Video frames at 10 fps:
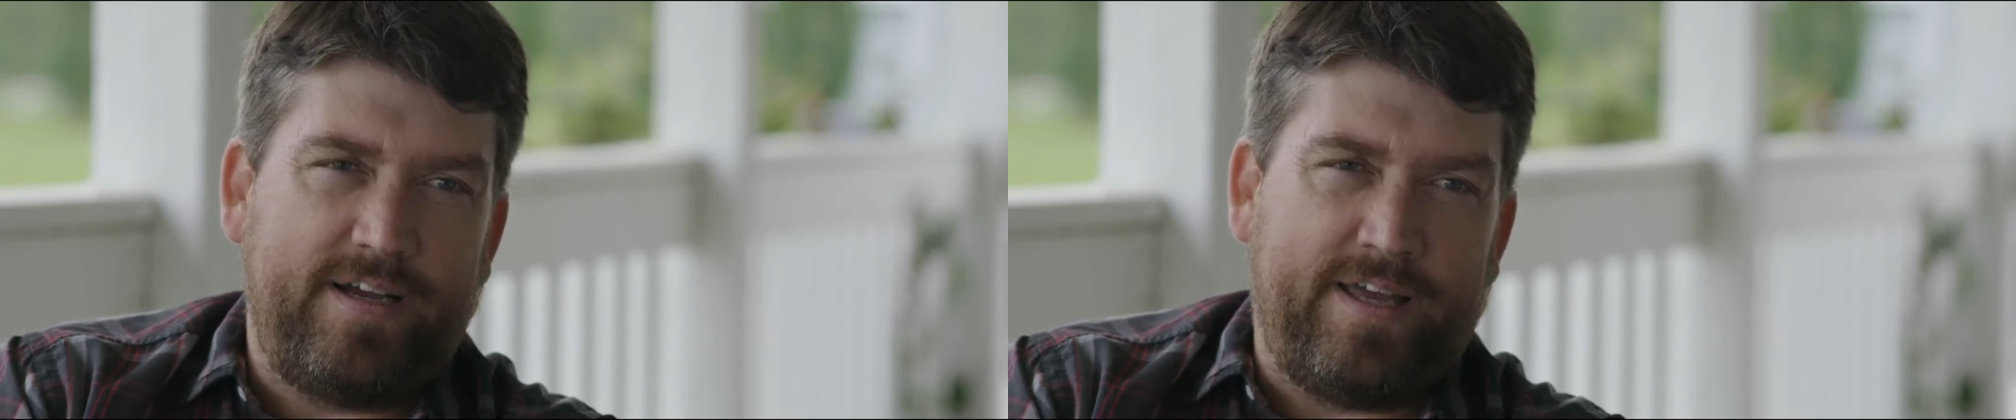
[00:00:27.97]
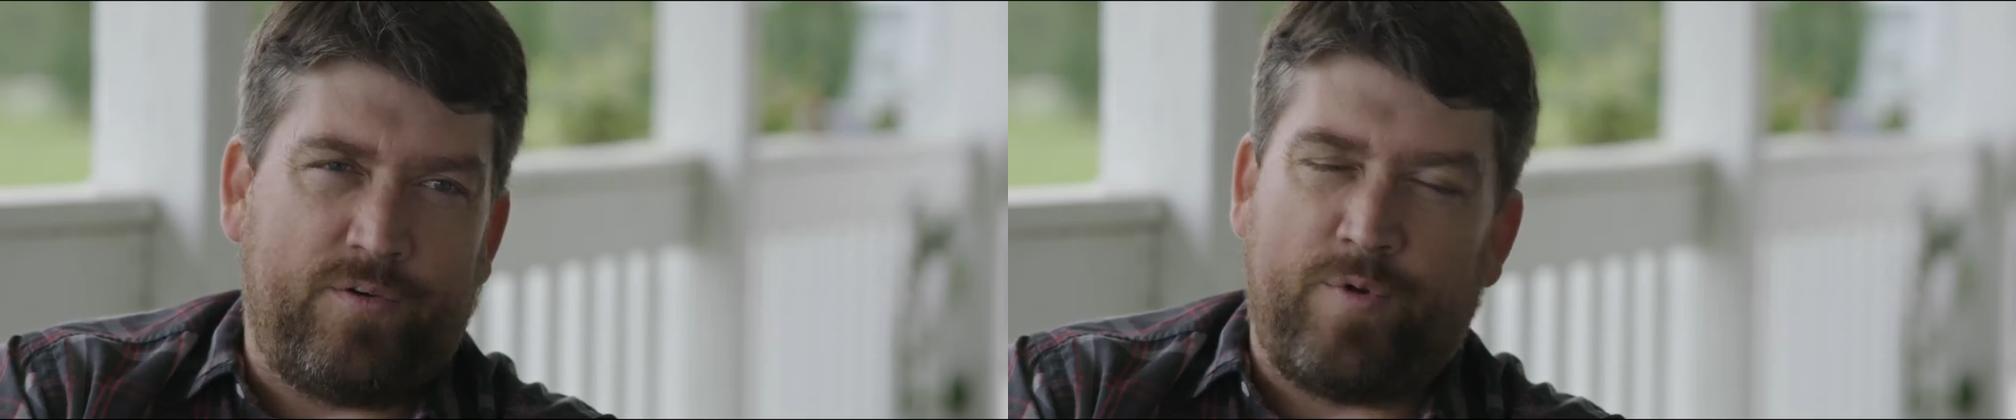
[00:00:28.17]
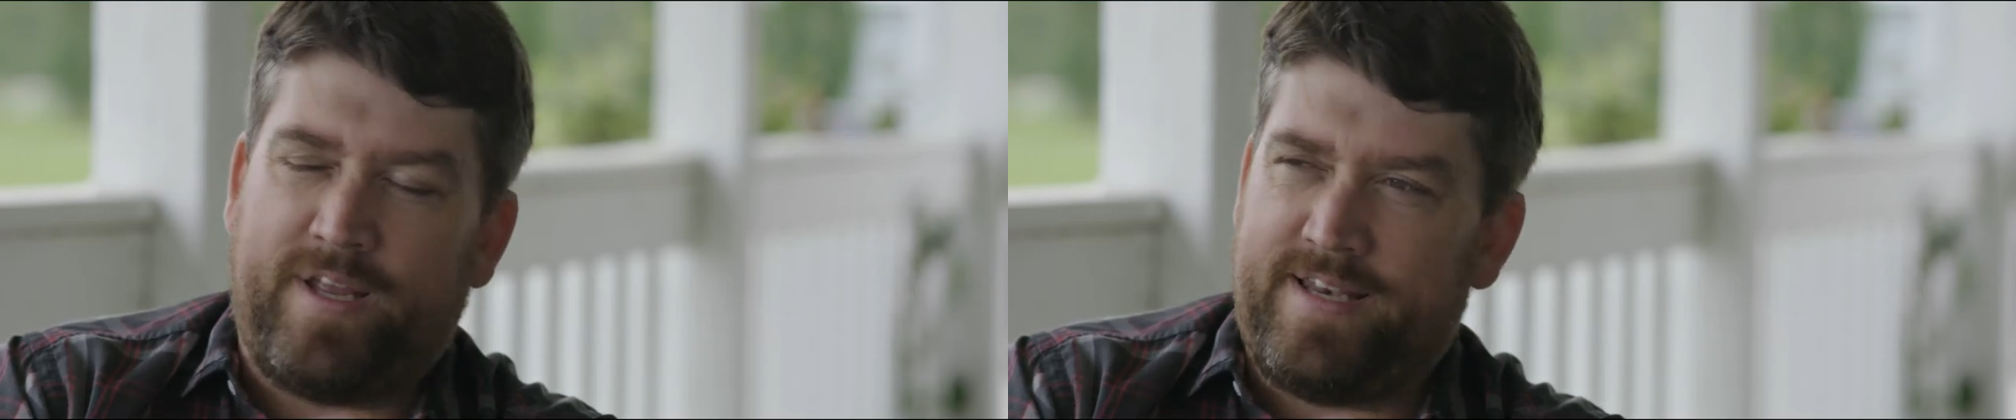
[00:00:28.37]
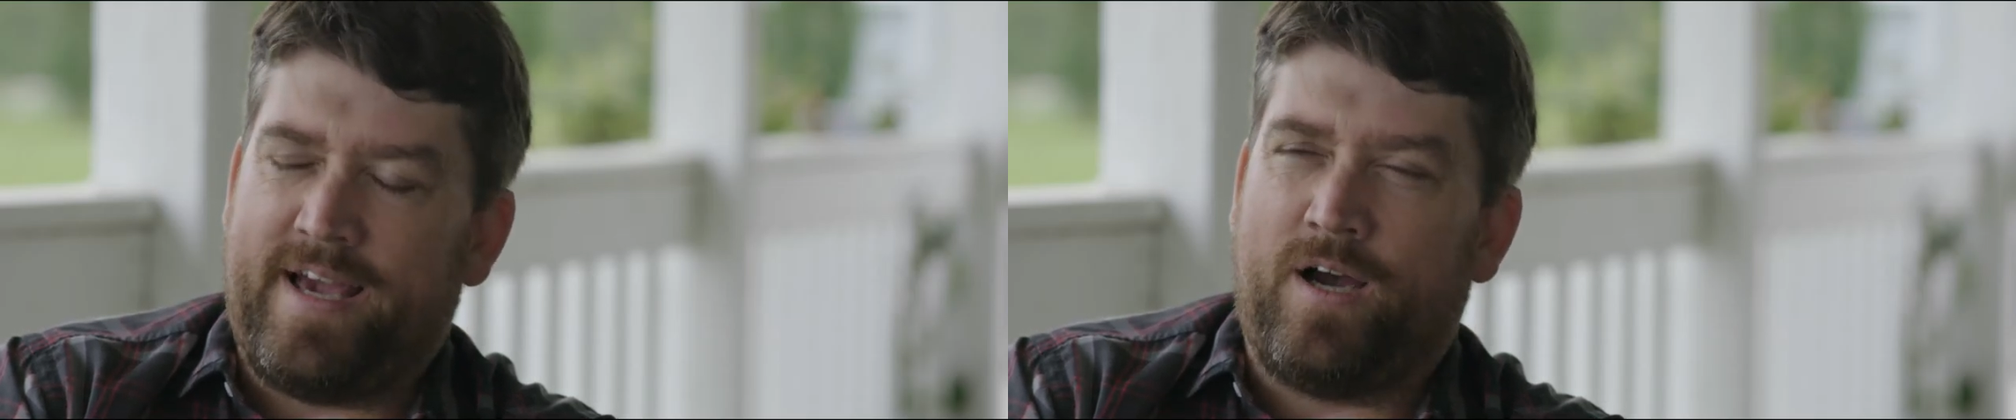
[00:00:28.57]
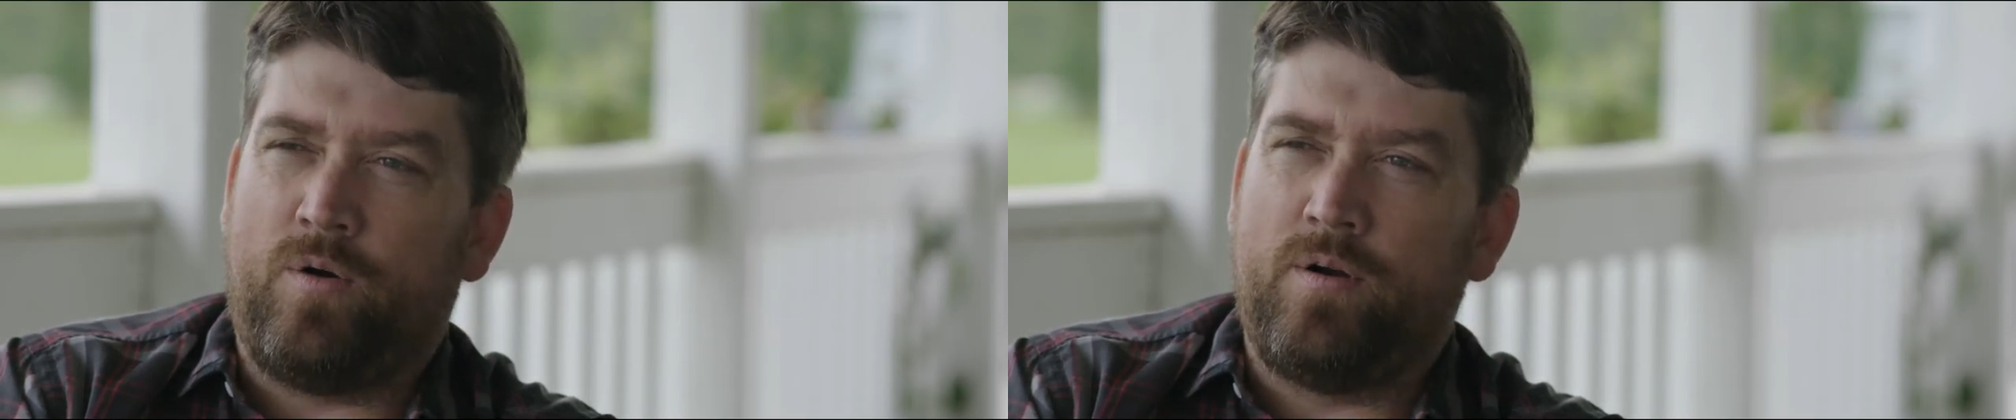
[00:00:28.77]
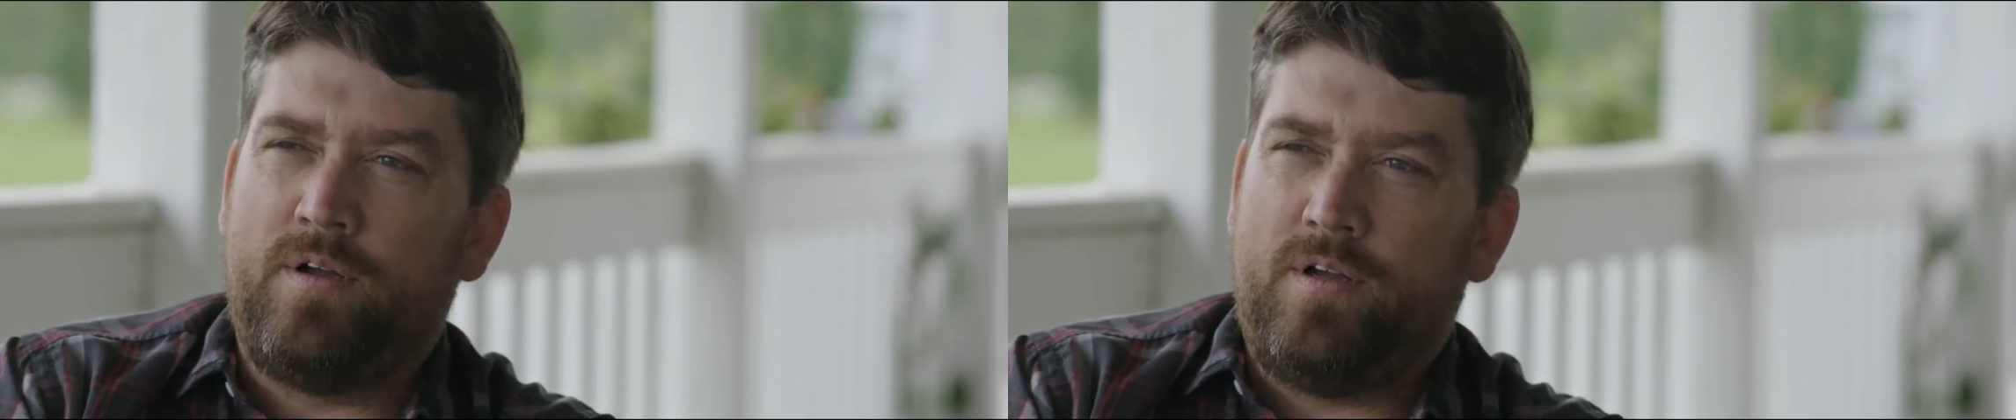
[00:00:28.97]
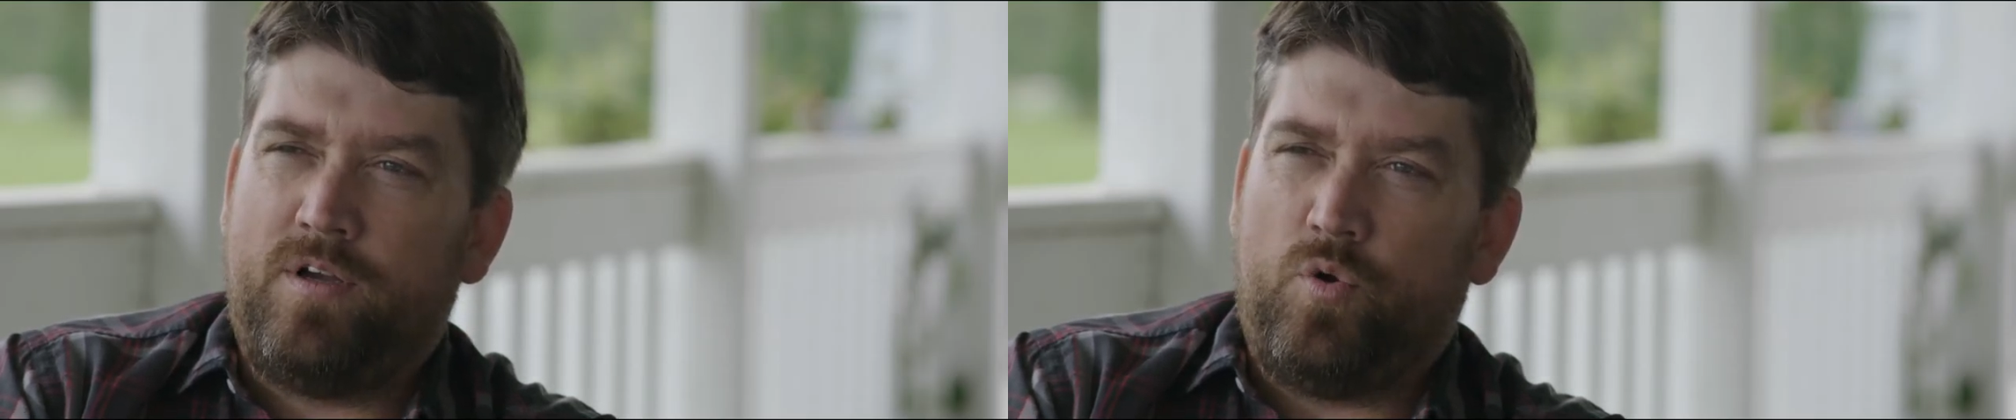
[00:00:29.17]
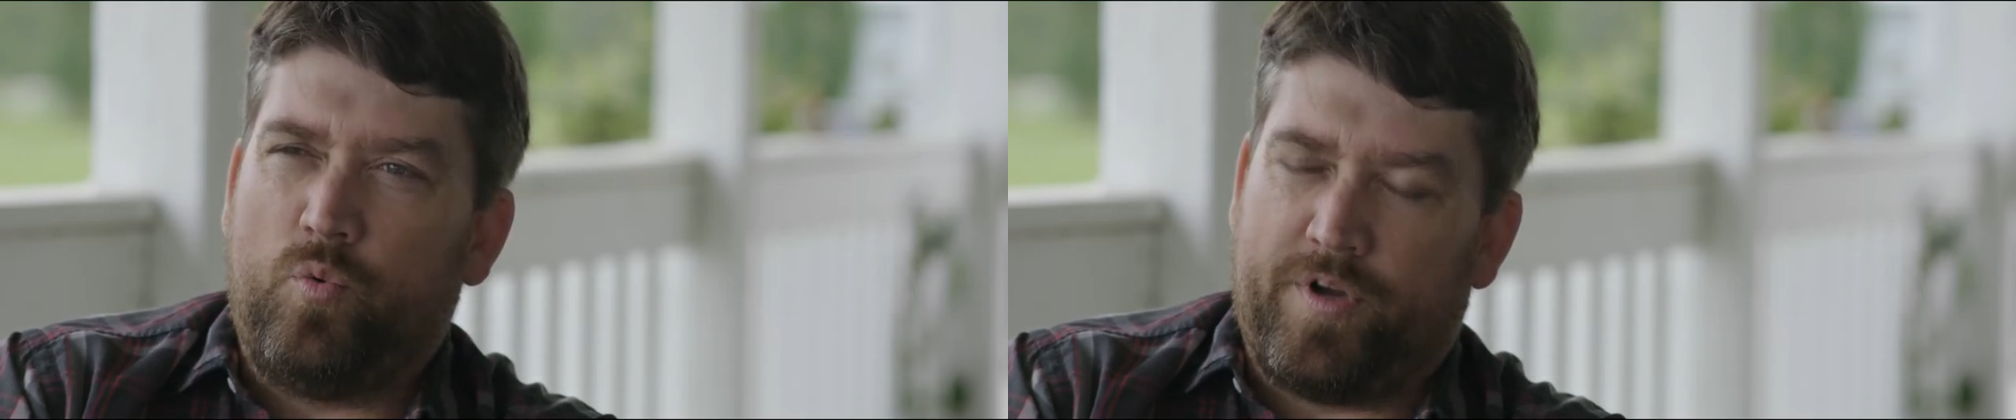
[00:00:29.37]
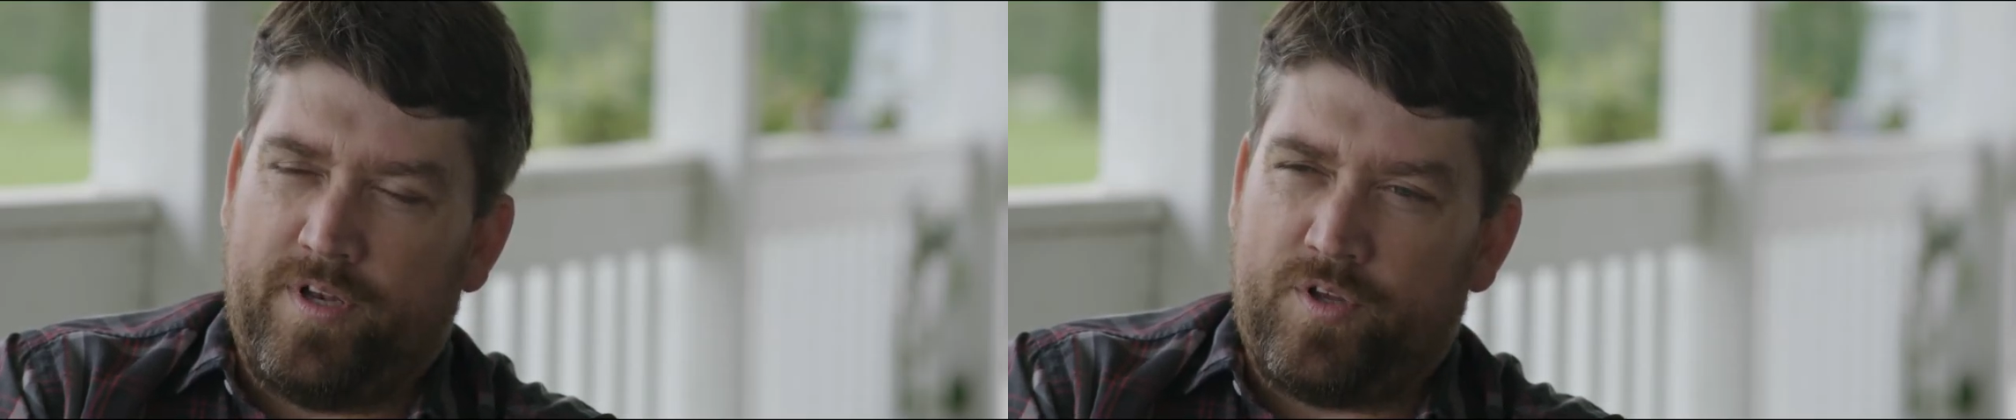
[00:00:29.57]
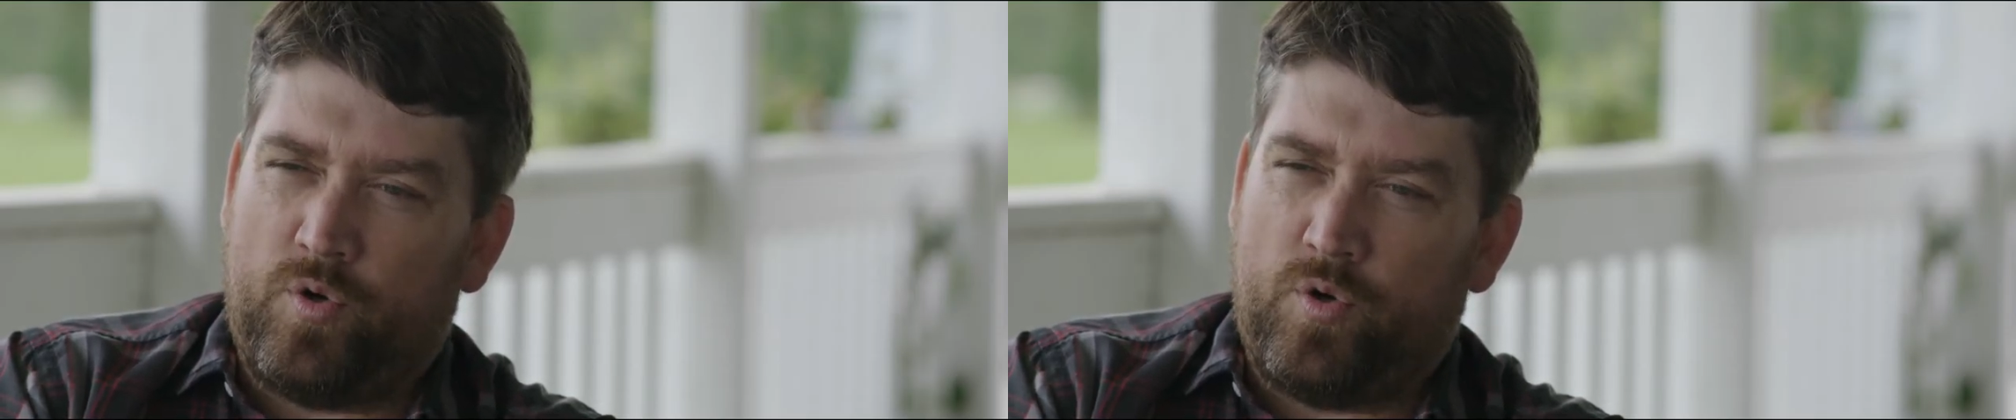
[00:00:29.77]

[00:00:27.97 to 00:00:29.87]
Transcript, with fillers: And right now, we're going to